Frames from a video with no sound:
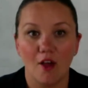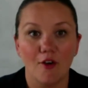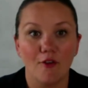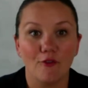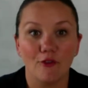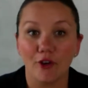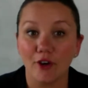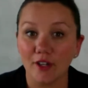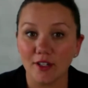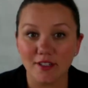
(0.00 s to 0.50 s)

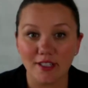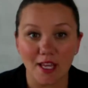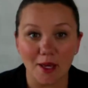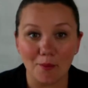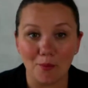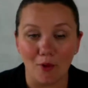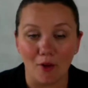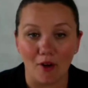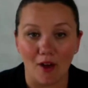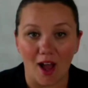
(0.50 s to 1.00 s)
For
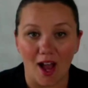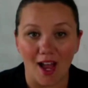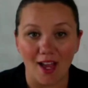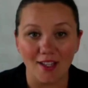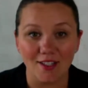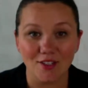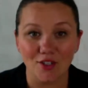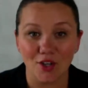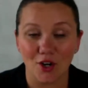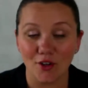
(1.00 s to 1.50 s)
example, I
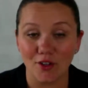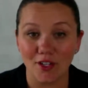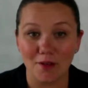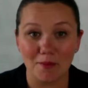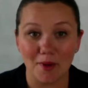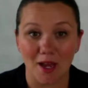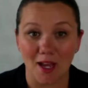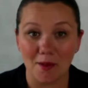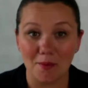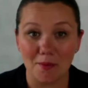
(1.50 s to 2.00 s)
started
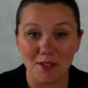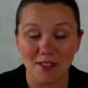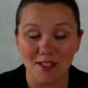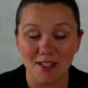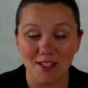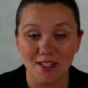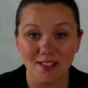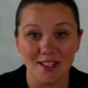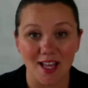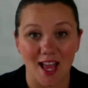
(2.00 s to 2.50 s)
my
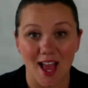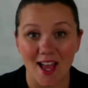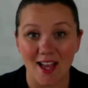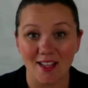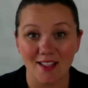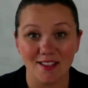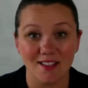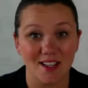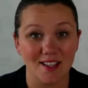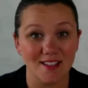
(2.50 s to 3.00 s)
business
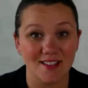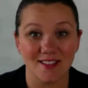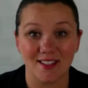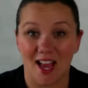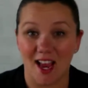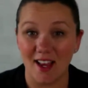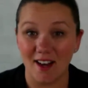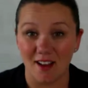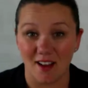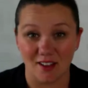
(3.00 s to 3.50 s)
as a
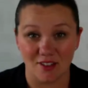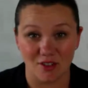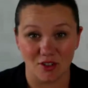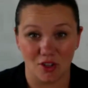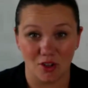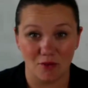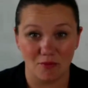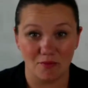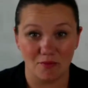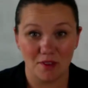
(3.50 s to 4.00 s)
side
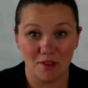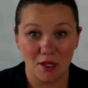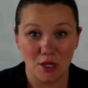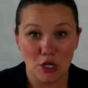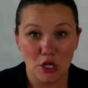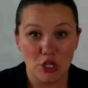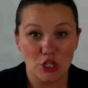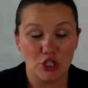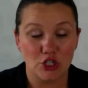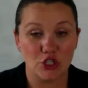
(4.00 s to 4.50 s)
hustle.
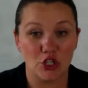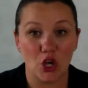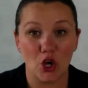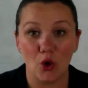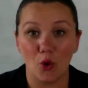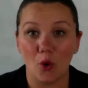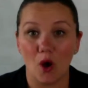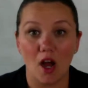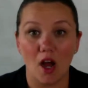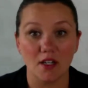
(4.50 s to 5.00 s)

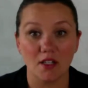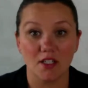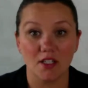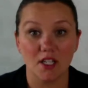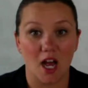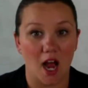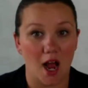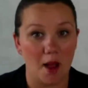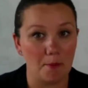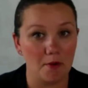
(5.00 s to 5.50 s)
So on
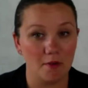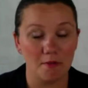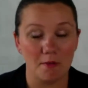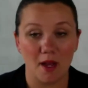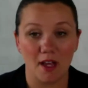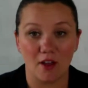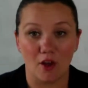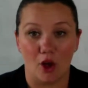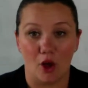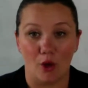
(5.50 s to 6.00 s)
top of
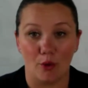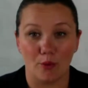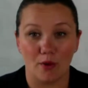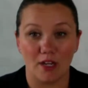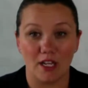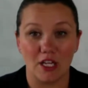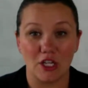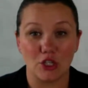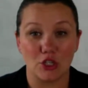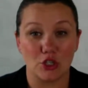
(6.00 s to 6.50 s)
my
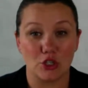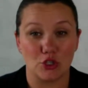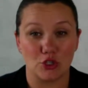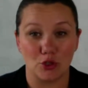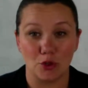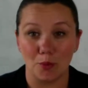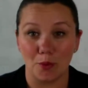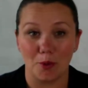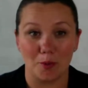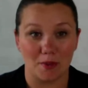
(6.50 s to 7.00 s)
already
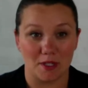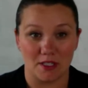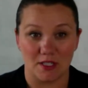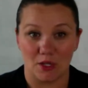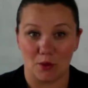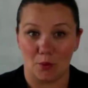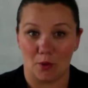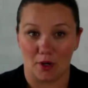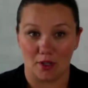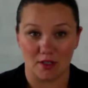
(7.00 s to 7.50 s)
super busy
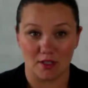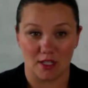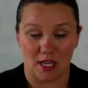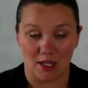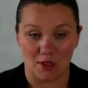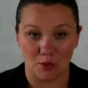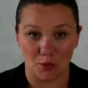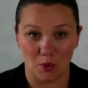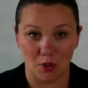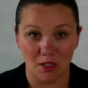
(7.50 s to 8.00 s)
work
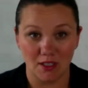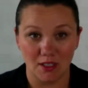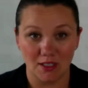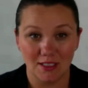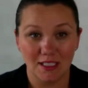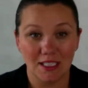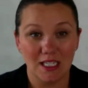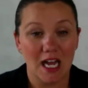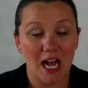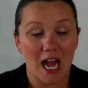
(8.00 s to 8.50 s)
schedule,
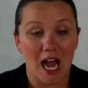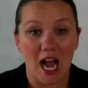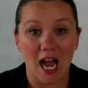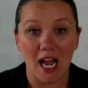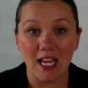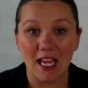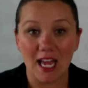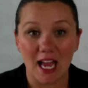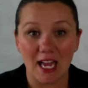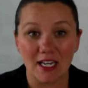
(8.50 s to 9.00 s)

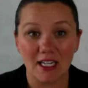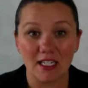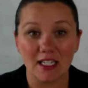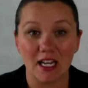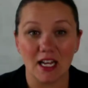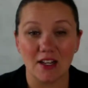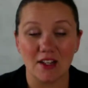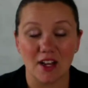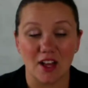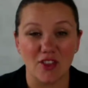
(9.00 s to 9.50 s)
I added
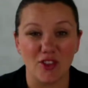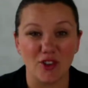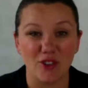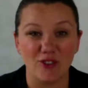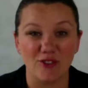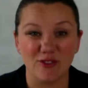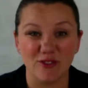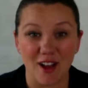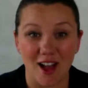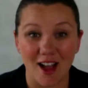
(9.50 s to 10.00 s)
another
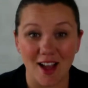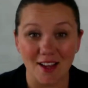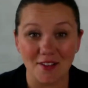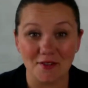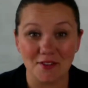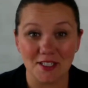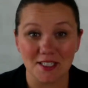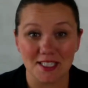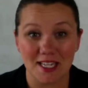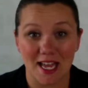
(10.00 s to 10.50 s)
5
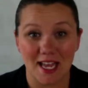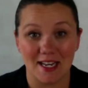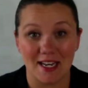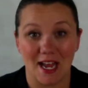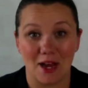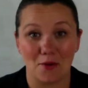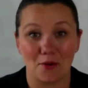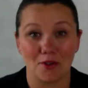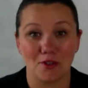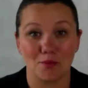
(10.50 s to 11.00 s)
to 10
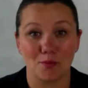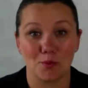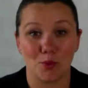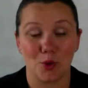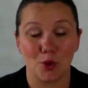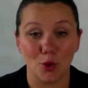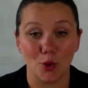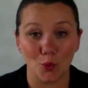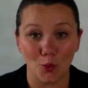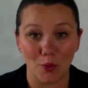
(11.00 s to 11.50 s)
hours
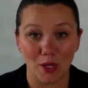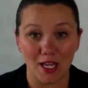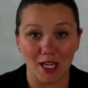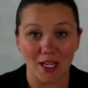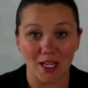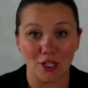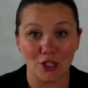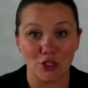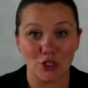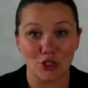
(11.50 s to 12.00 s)
per
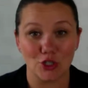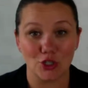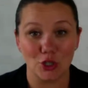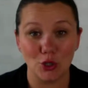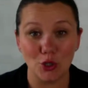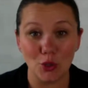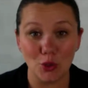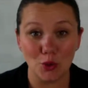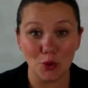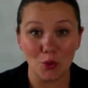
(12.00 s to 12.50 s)
week
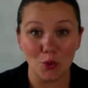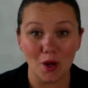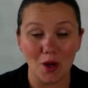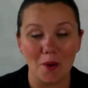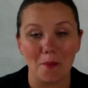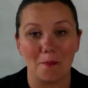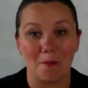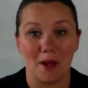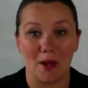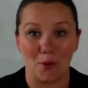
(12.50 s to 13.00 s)
to
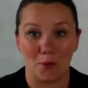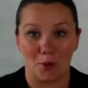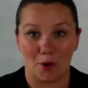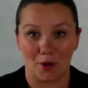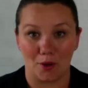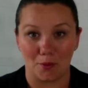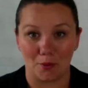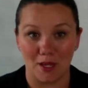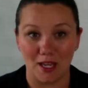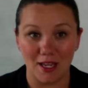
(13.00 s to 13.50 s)
my
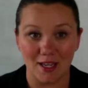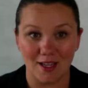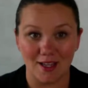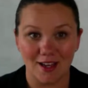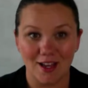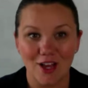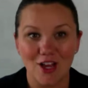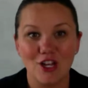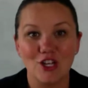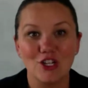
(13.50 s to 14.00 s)
work week
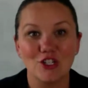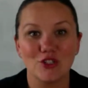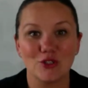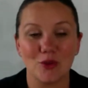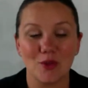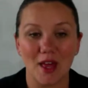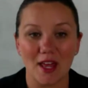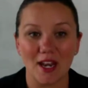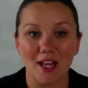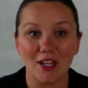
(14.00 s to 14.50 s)
so
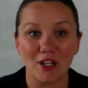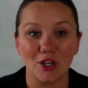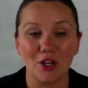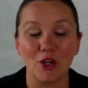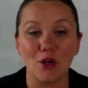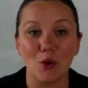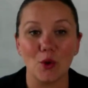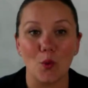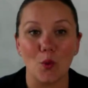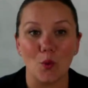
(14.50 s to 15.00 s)
that I
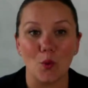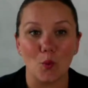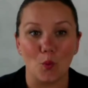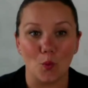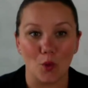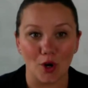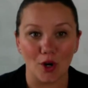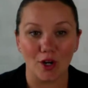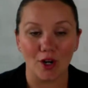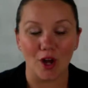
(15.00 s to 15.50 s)
could
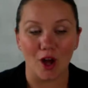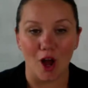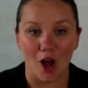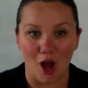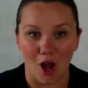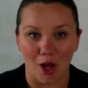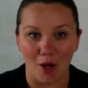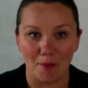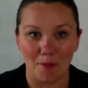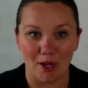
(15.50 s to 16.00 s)
work
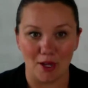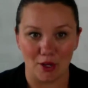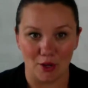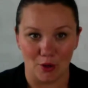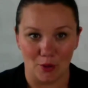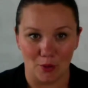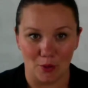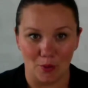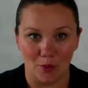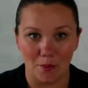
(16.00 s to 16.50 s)
on my
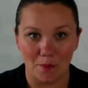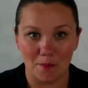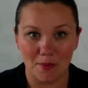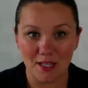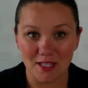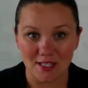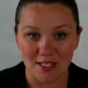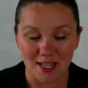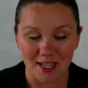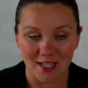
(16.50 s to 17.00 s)
own
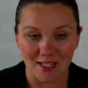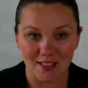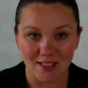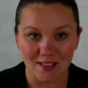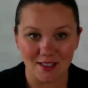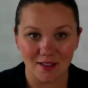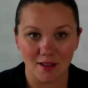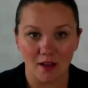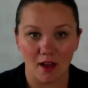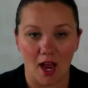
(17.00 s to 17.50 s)

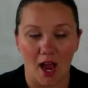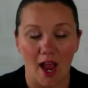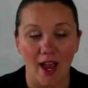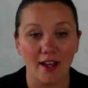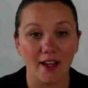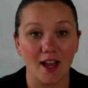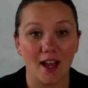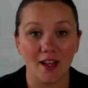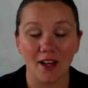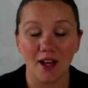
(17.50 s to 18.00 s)
business. I
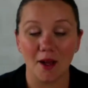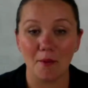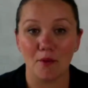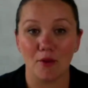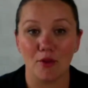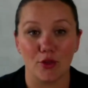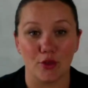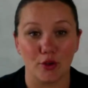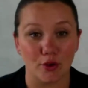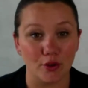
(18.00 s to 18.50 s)
got up
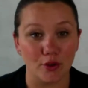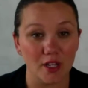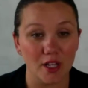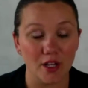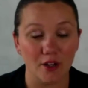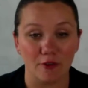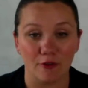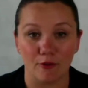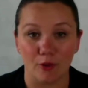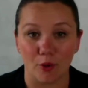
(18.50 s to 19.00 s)
30
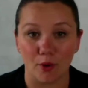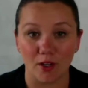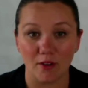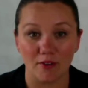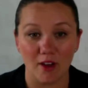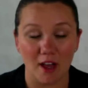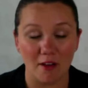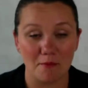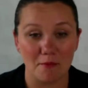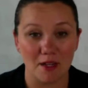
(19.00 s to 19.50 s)
to
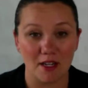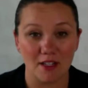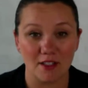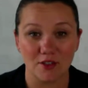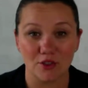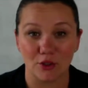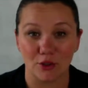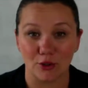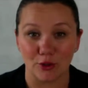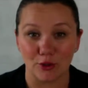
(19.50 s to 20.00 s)
45
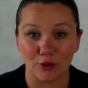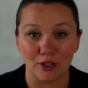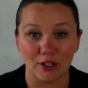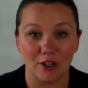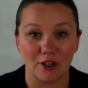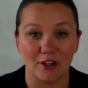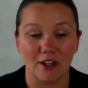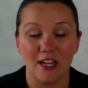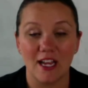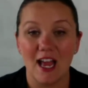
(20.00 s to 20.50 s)
minutes
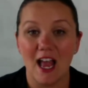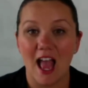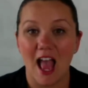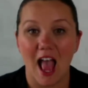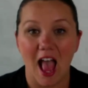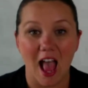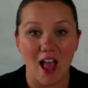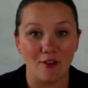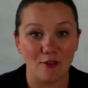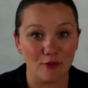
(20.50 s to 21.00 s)
earlier
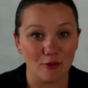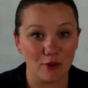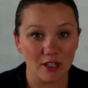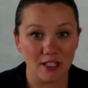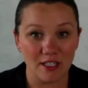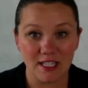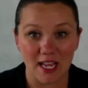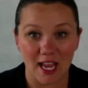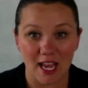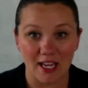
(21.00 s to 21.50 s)
every
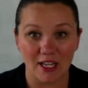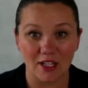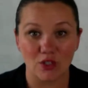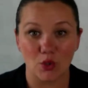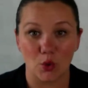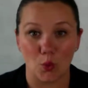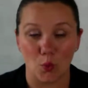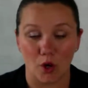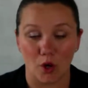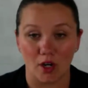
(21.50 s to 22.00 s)
day
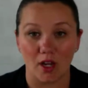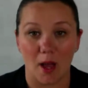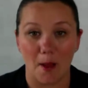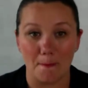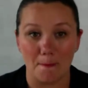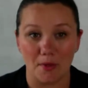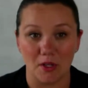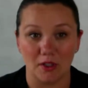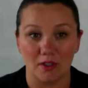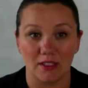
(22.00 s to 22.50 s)
to work
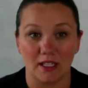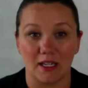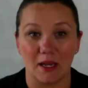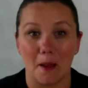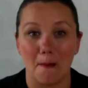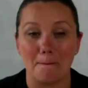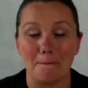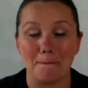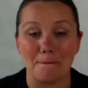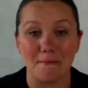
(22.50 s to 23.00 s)
on building
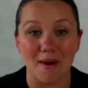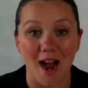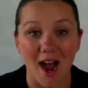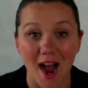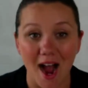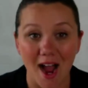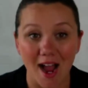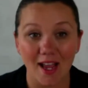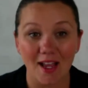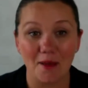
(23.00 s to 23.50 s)

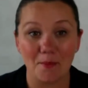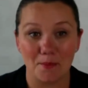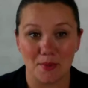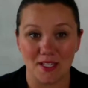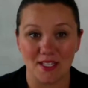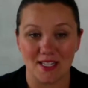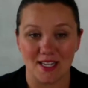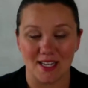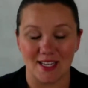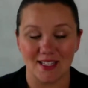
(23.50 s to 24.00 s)
my
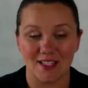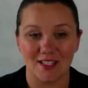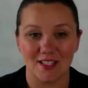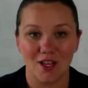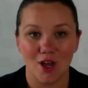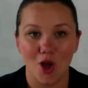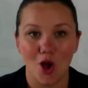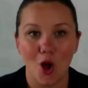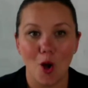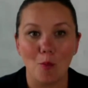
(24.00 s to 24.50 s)
business
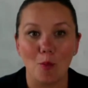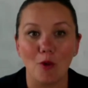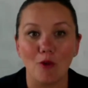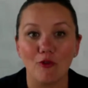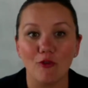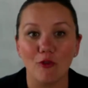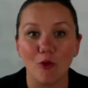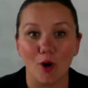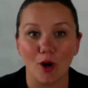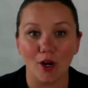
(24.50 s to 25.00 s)

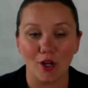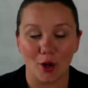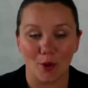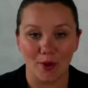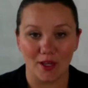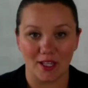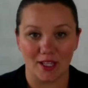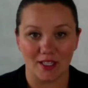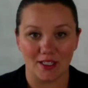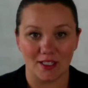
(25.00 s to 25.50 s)
before
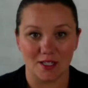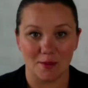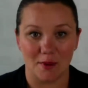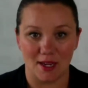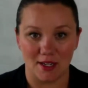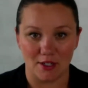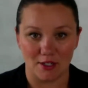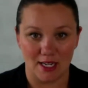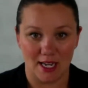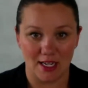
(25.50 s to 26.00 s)
going into
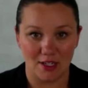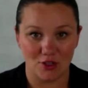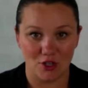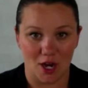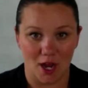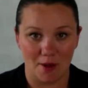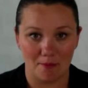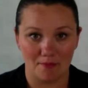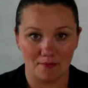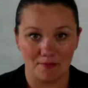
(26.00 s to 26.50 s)
my day
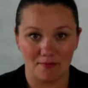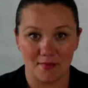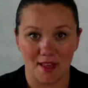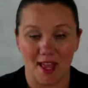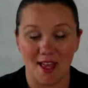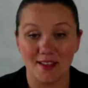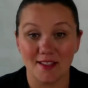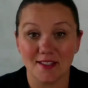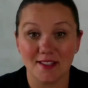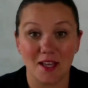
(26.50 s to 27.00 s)
job.
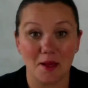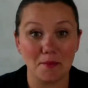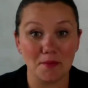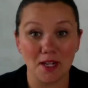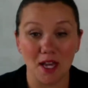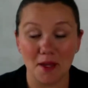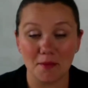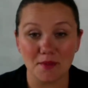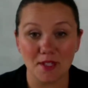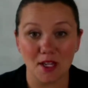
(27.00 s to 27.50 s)
And
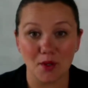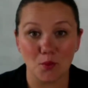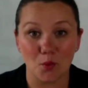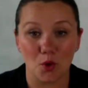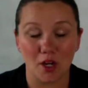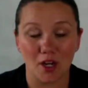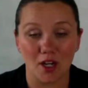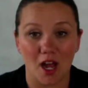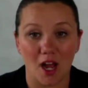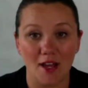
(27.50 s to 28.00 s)
sometimes I'd
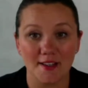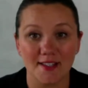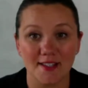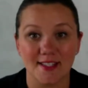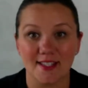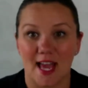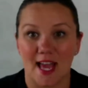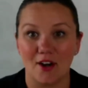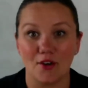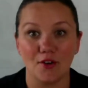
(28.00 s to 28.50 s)
work on
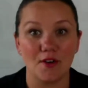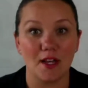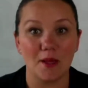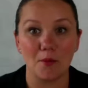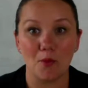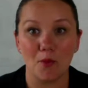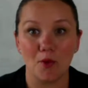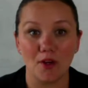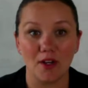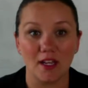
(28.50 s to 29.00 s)
Saturday
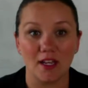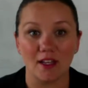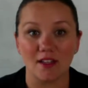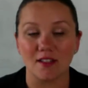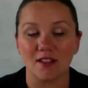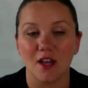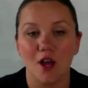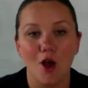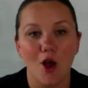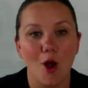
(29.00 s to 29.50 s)

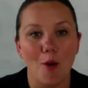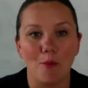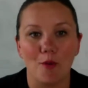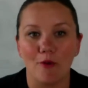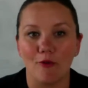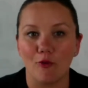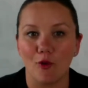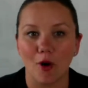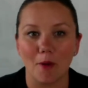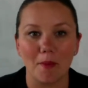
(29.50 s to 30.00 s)
mornings
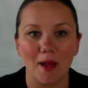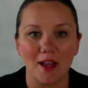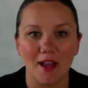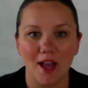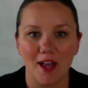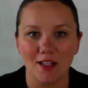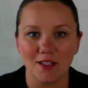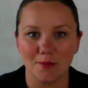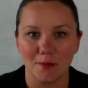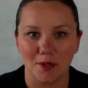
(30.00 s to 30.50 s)
before my
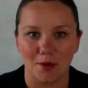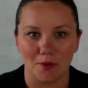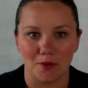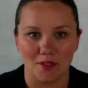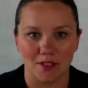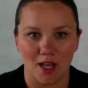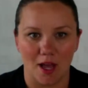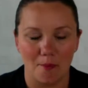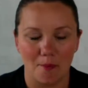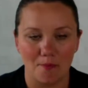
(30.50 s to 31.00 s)
husband
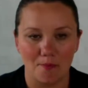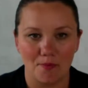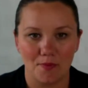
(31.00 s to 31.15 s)
was up.